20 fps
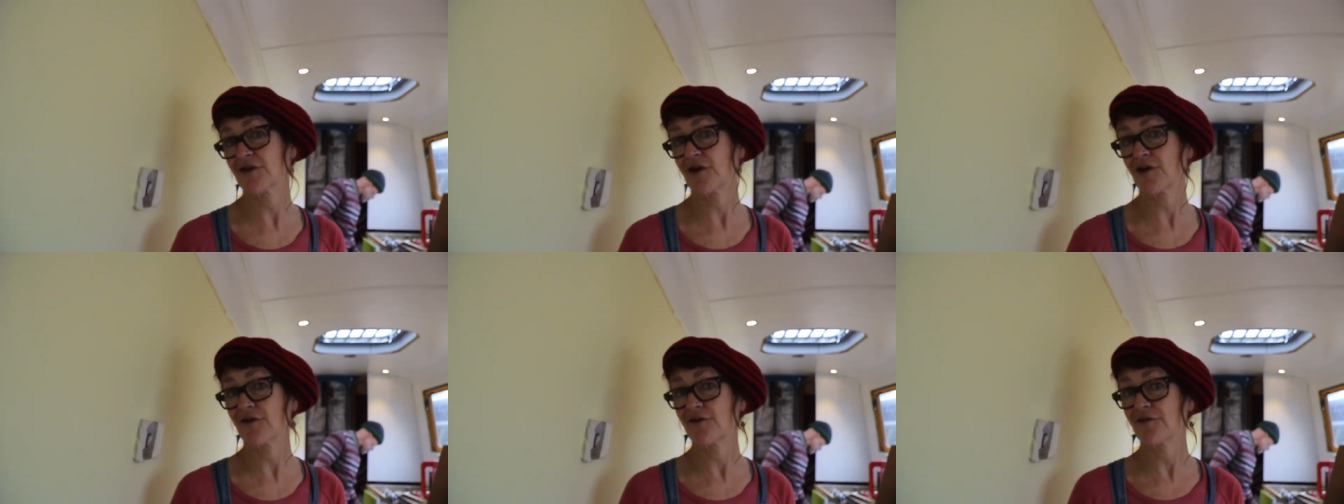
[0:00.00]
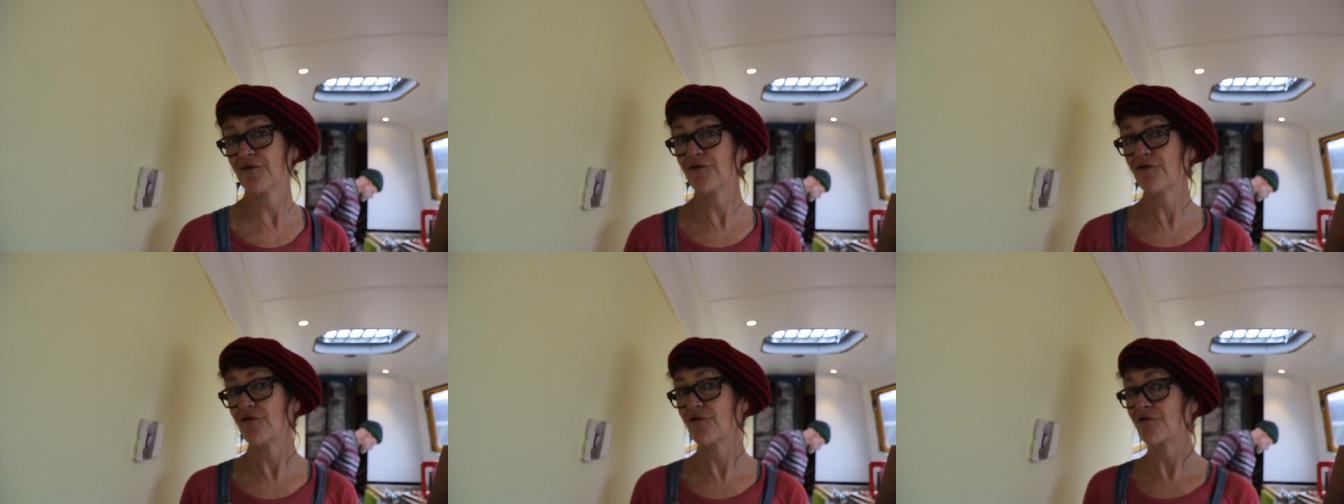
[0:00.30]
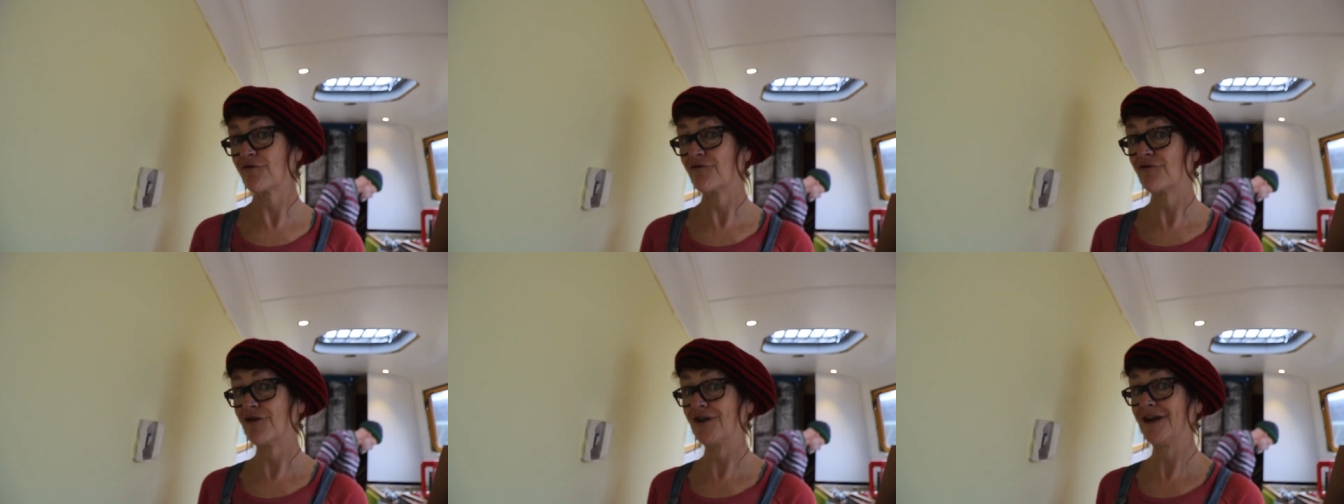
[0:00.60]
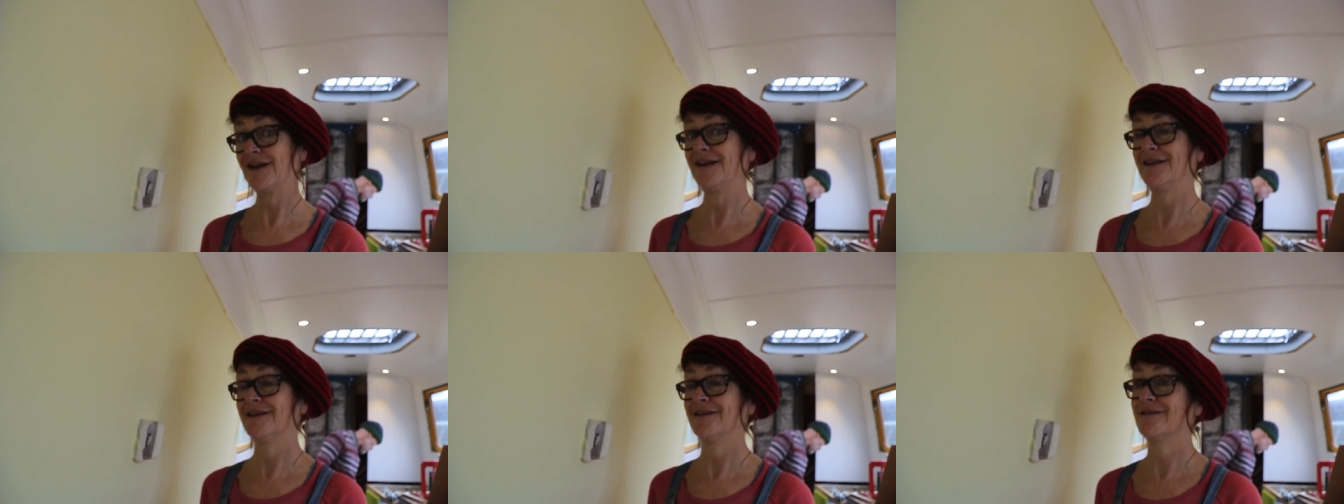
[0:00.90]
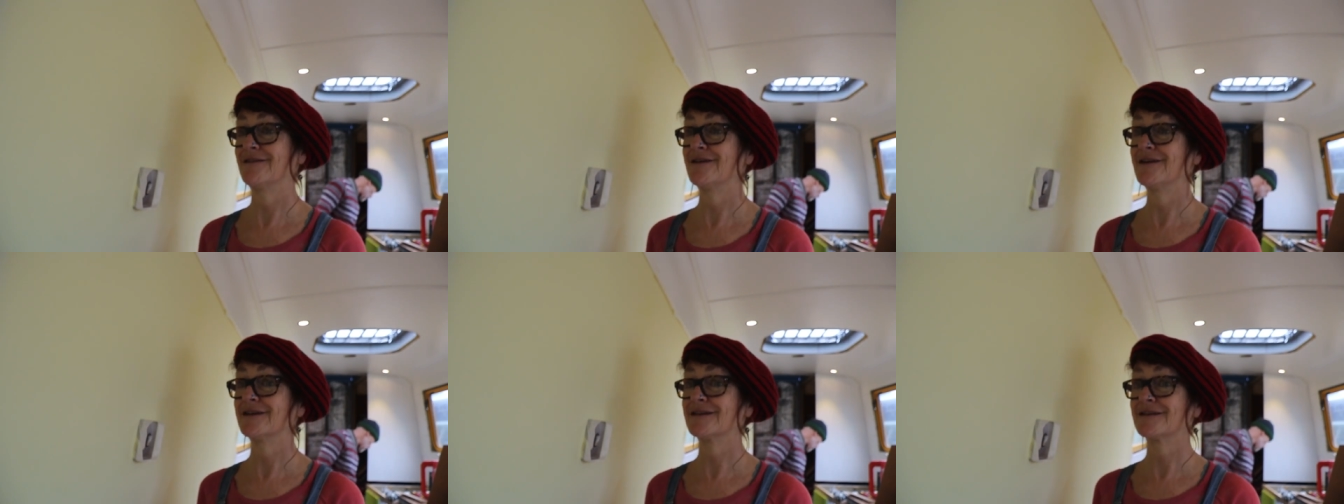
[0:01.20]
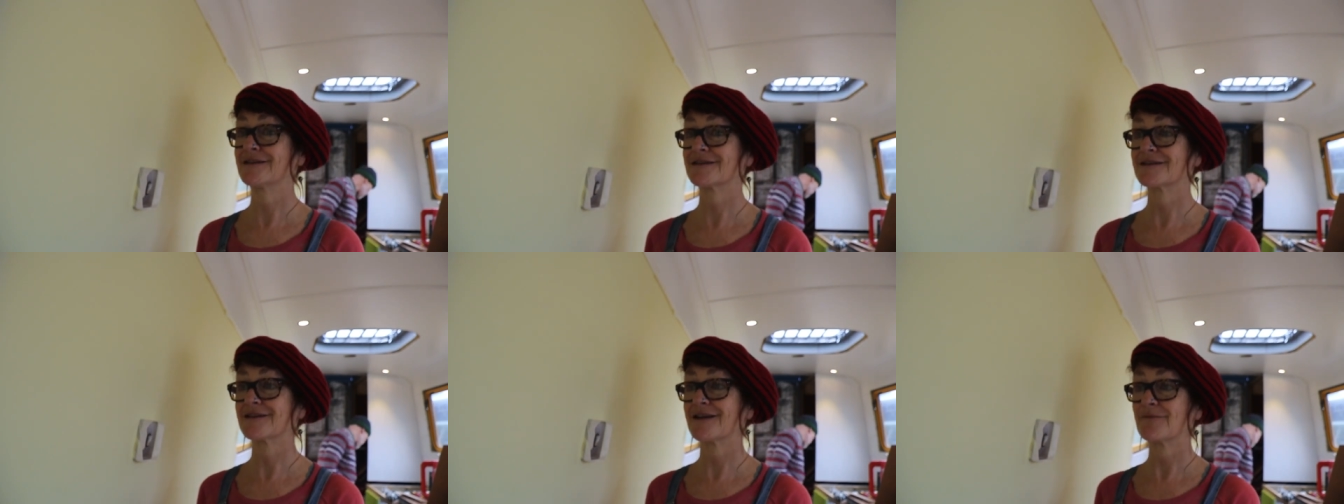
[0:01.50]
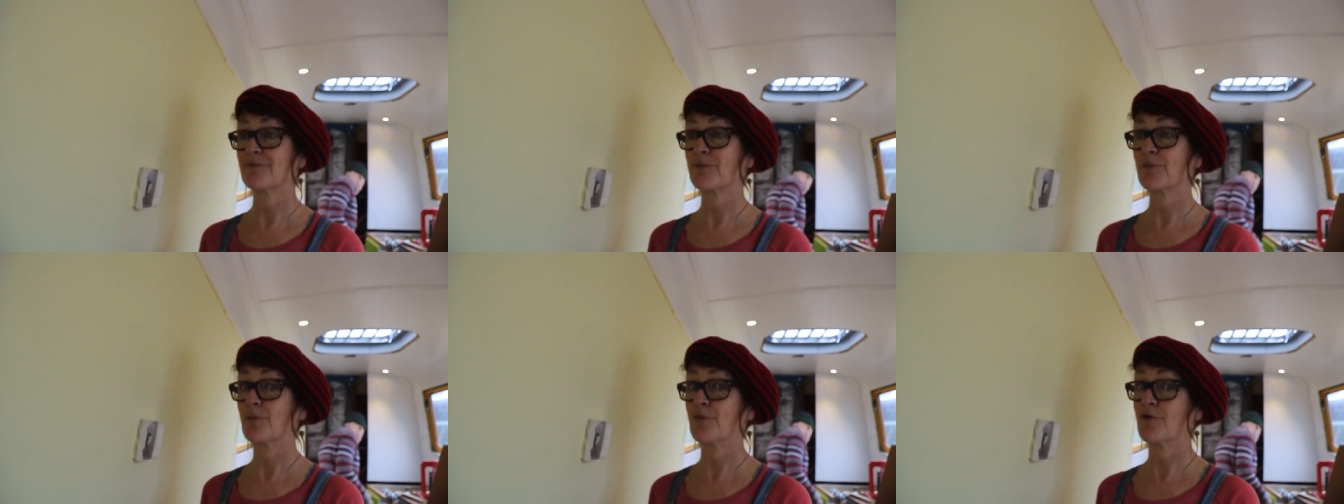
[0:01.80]
go for a really nice
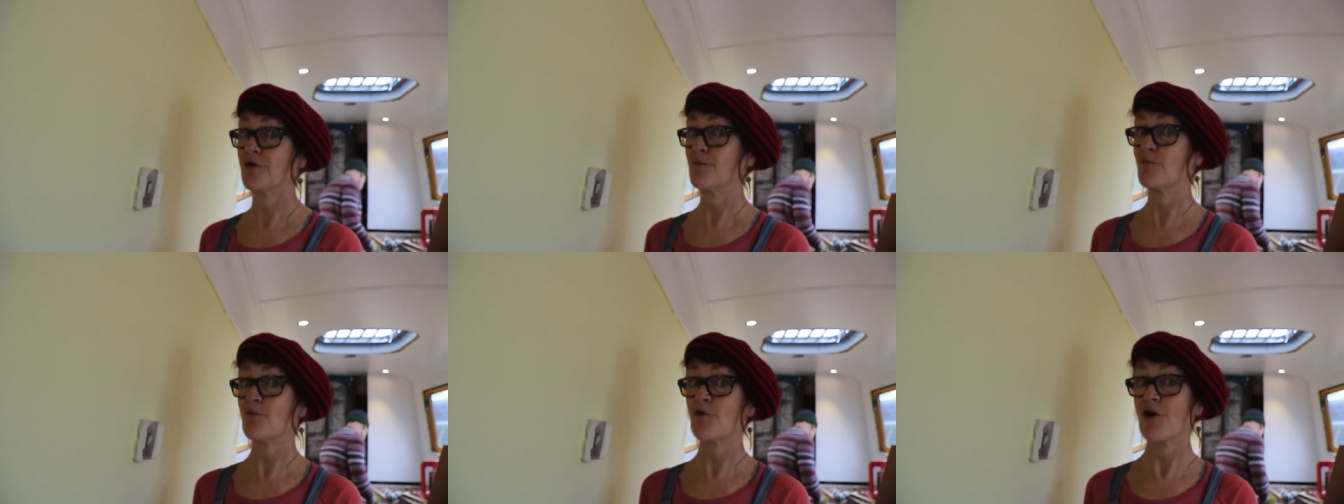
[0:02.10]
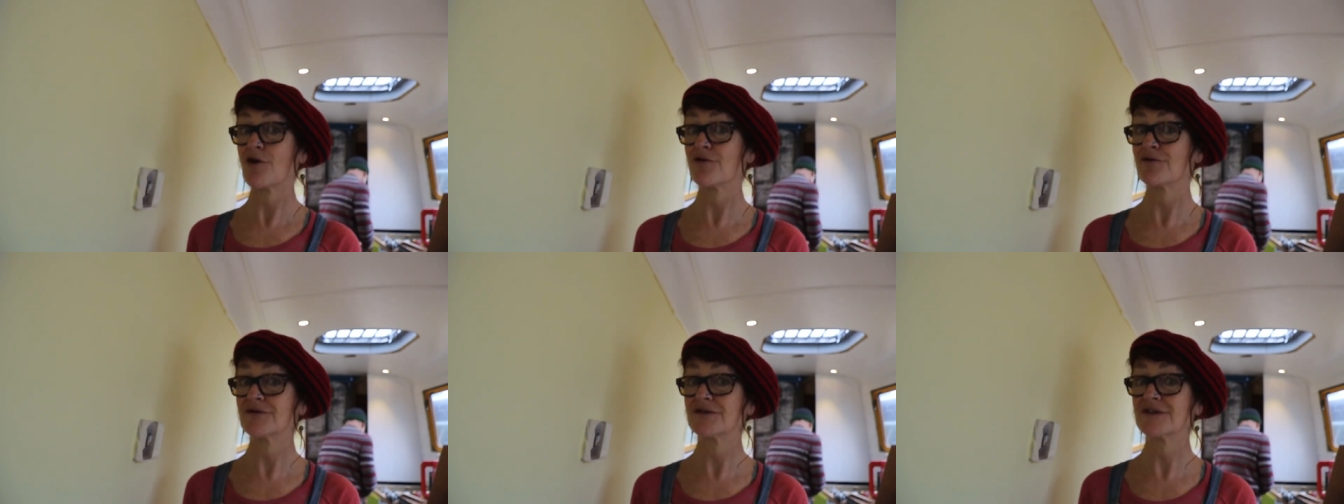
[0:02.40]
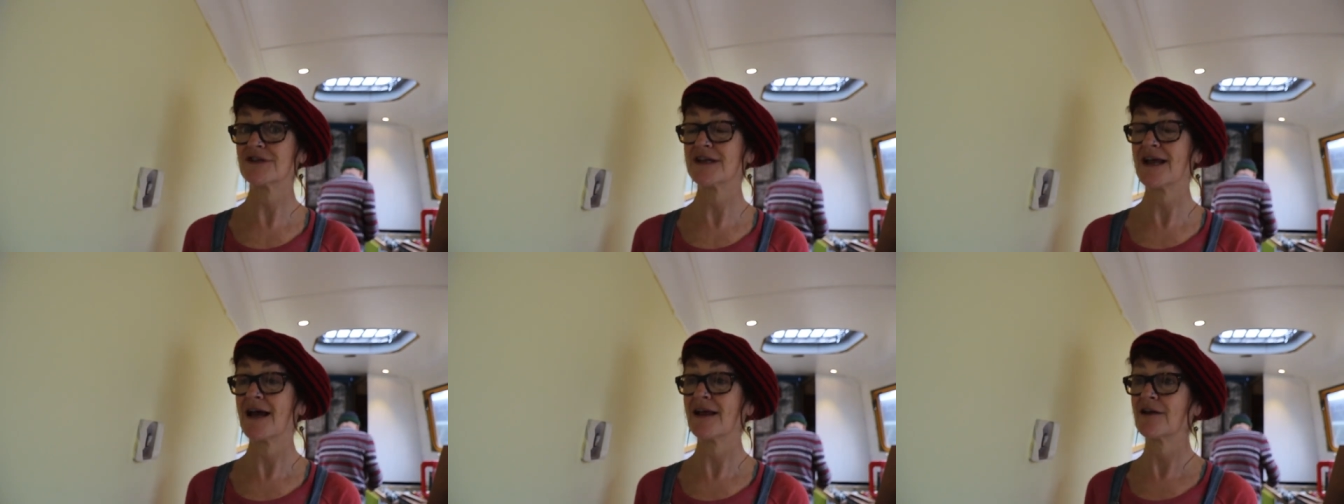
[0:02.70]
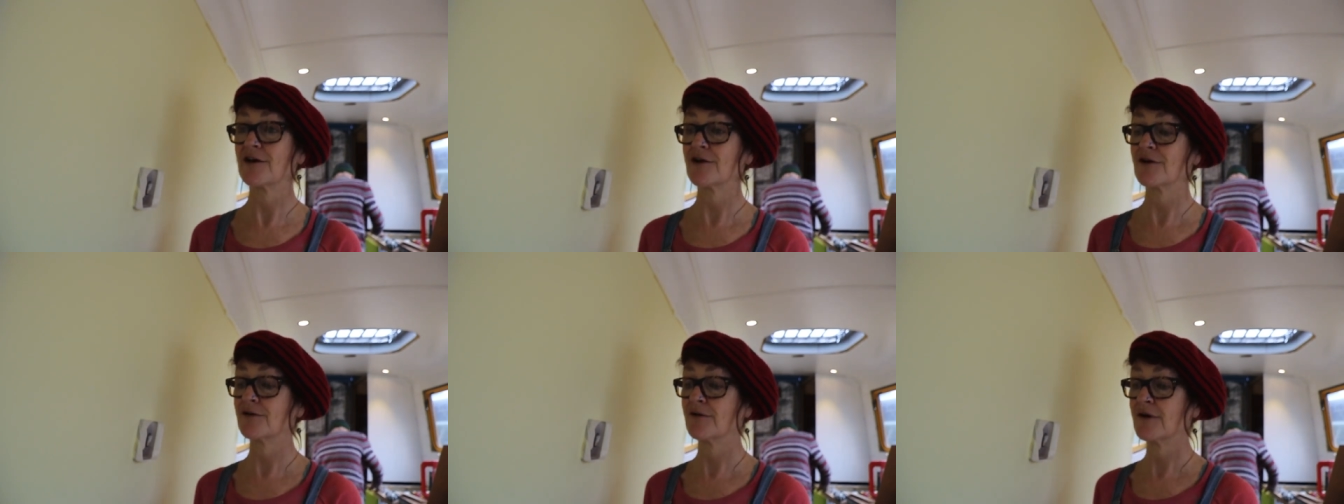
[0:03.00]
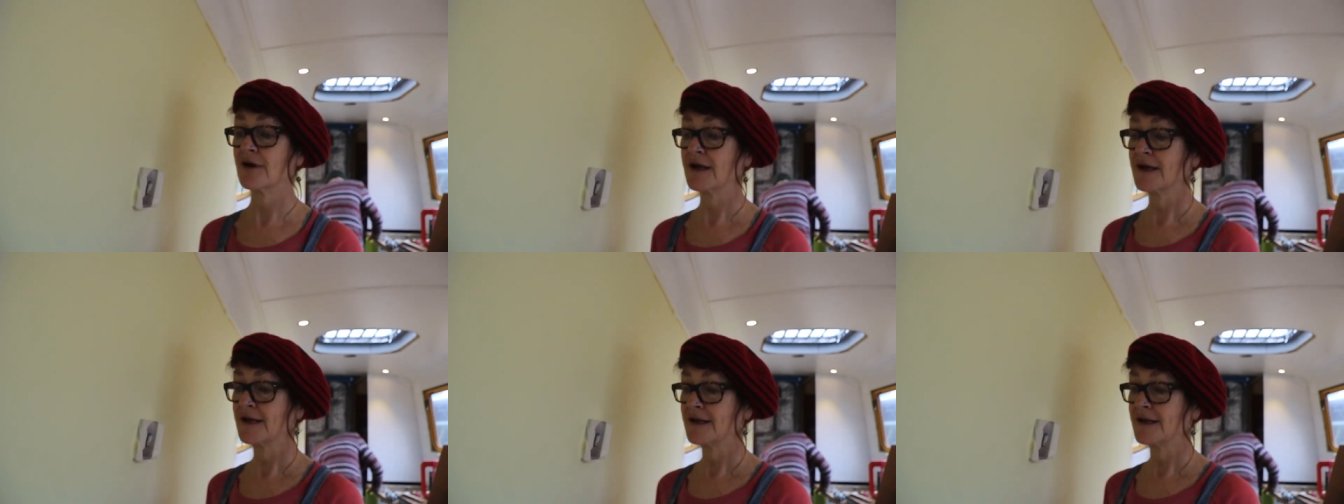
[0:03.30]
primrose yellow,